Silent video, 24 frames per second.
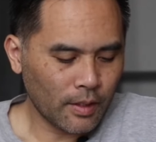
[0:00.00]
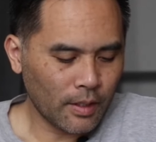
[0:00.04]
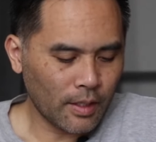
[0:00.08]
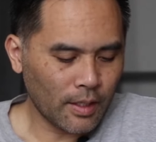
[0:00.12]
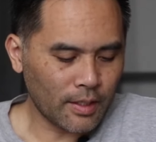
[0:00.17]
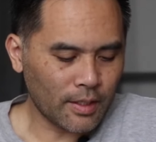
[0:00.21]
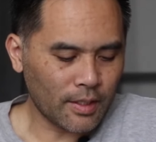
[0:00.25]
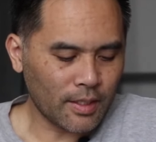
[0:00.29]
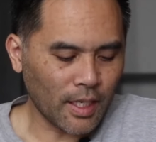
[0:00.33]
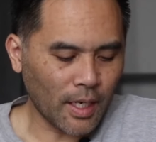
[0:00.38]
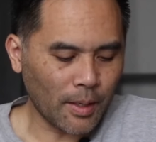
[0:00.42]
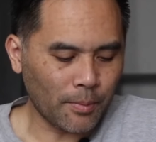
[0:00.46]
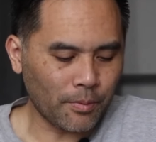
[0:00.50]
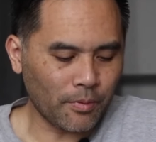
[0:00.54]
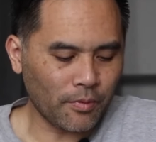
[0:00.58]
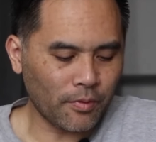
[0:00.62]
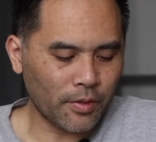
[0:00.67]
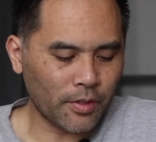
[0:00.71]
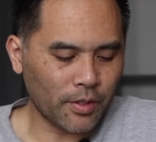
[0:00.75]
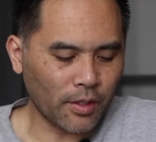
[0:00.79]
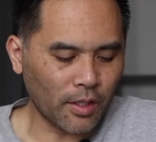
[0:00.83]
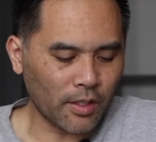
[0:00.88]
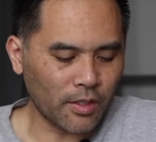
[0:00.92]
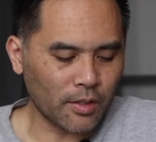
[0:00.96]
Is a type of
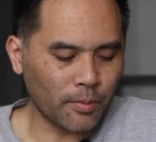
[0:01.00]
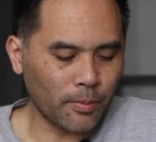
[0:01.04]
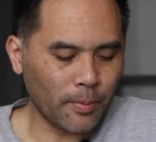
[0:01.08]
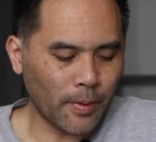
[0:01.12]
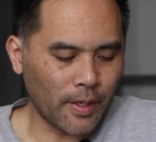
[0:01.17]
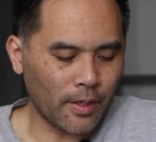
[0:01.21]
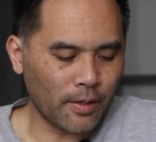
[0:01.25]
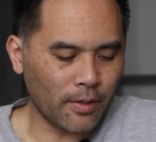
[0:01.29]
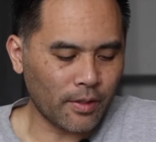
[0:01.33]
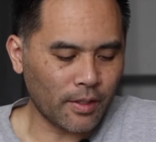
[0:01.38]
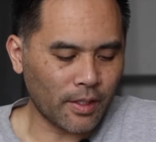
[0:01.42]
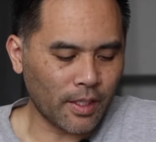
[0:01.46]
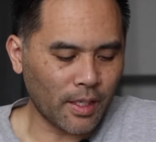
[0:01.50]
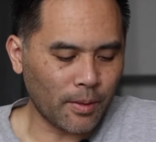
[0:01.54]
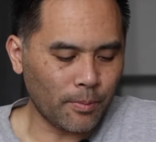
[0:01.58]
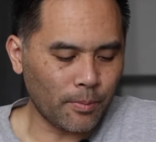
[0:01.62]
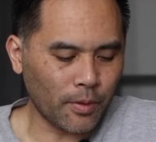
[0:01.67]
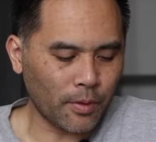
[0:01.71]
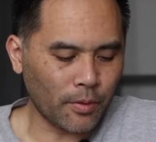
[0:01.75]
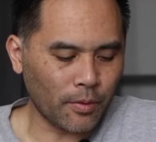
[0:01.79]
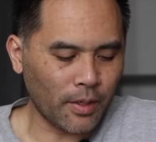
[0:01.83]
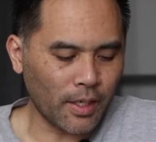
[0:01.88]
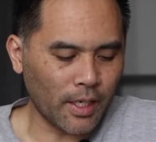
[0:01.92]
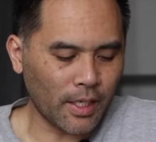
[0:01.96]
rechargeable battery. The
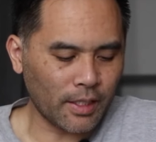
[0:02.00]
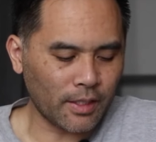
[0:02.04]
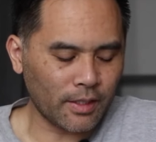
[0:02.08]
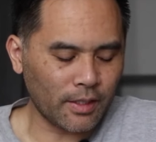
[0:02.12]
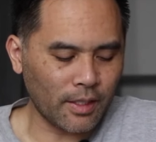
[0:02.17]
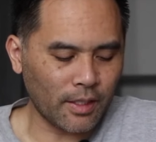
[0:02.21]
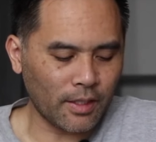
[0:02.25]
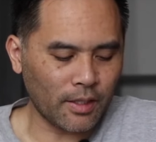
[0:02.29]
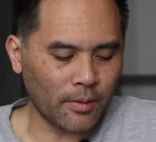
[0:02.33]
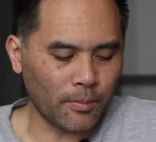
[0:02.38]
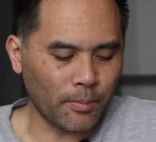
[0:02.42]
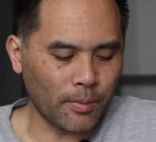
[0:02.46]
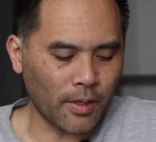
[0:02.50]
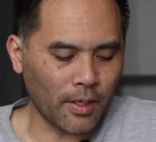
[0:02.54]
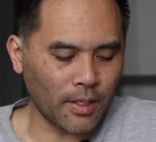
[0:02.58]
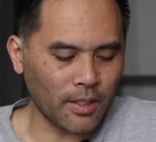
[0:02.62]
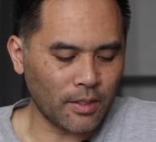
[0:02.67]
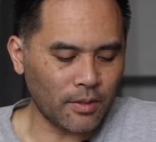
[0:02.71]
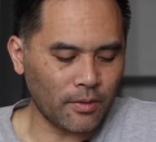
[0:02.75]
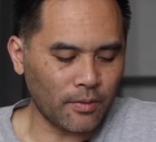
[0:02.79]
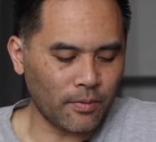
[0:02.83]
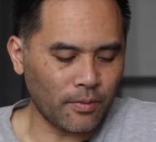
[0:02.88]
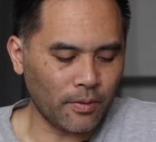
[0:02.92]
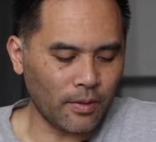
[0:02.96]
chemical reaction at the
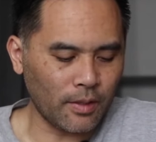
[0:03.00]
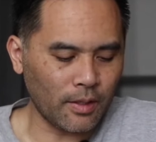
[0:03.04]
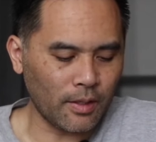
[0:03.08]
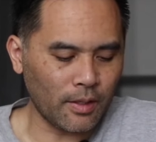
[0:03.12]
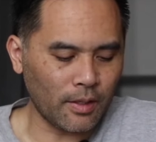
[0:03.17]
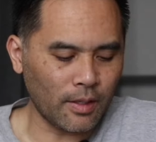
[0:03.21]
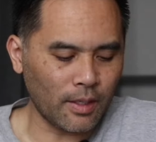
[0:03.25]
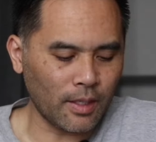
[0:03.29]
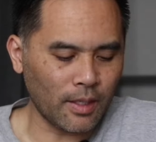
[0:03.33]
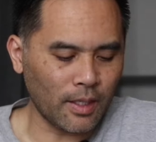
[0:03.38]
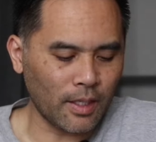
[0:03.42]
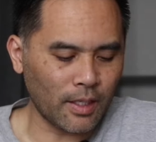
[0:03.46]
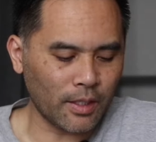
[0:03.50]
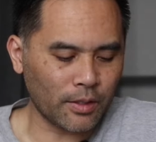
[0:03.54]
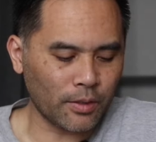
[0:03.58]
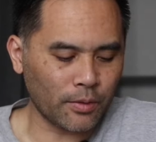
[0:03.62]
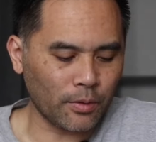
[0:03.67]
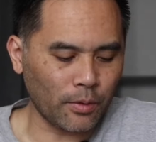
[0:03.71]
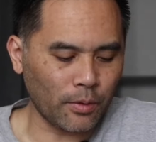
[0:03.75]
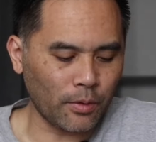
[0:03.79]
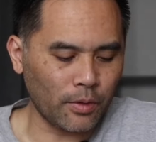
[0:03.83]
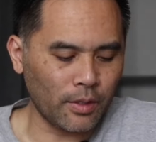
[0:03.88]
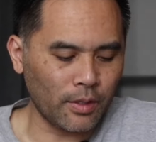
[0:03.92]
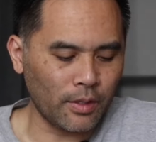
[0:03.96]
positive
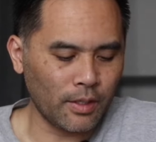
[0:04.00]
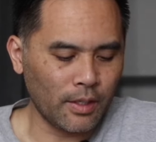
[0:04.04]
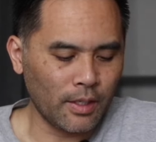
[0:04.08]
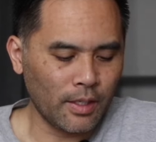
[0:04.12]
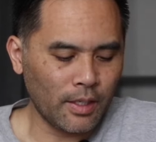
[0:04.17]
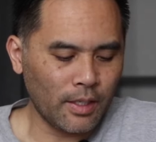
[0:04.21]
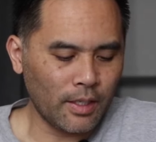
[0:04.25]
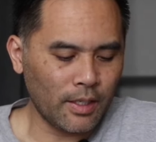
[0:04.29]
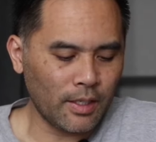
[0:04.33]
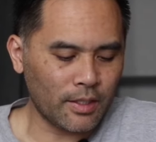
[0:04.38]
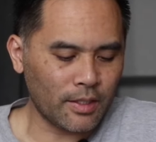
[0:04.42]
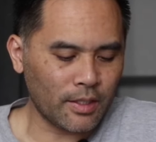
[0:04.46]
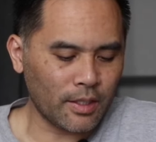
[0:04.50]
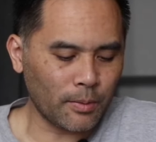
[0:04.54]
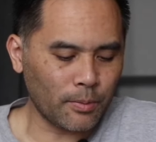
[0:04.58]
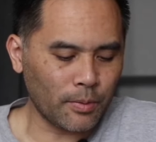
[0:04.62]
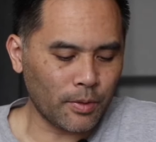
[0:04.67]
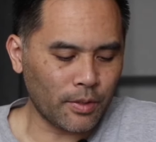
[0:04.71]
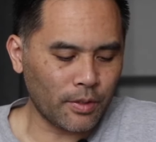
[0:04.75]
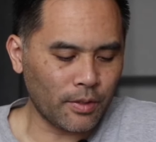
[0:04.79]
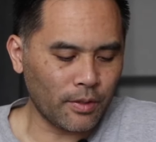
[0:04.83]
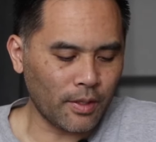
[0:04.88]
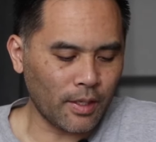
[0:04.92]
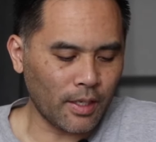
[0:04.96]
electrode is similar
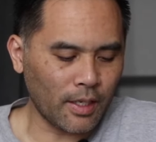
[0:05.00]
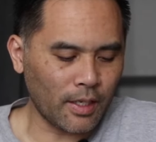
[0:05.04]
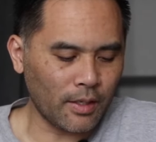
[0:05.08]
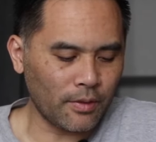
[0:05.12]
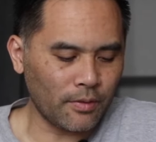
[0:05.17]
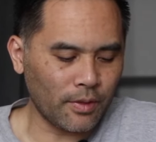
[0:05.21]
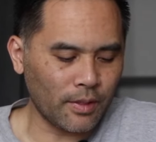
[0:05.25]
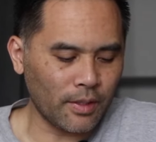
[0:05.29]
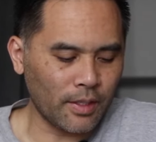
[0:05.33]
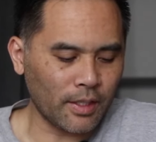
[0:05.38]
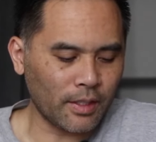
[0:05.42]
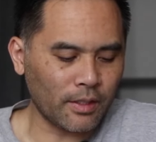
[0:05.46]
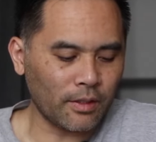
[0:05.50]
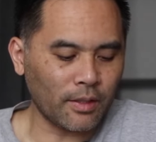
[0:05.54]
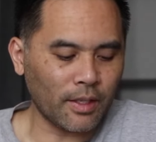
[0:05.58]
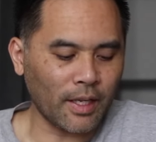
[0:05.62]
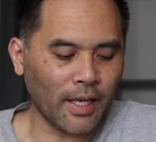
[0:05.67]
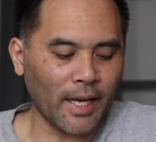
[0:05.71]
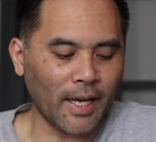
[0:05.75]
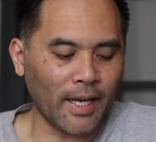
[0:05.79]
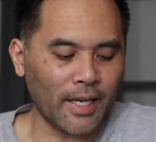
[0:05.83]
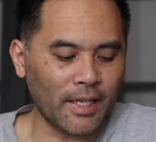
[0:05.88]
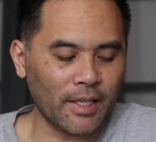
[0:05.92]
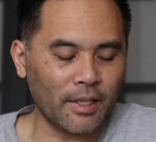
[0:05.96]
to that of a nickel
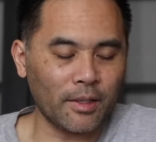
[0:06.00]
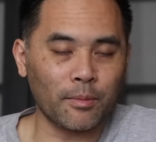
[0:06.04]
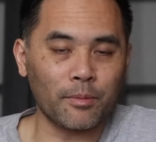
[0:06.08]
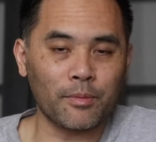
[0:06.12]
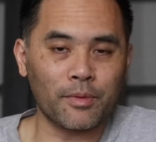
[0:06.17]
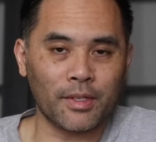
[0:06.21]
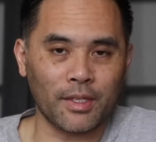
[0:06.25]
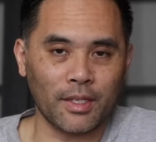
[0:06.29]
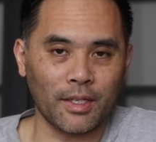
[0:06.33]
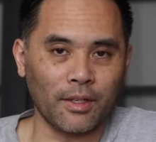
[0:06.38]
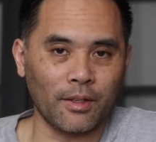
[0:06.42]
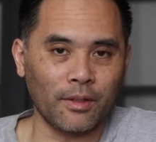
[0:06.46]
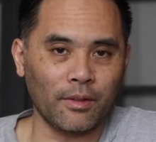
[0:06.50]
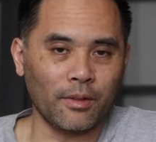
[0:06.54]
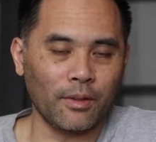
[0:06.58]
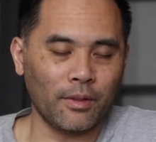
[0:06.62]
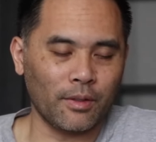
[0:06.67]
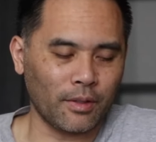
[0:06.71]
cadmium cell.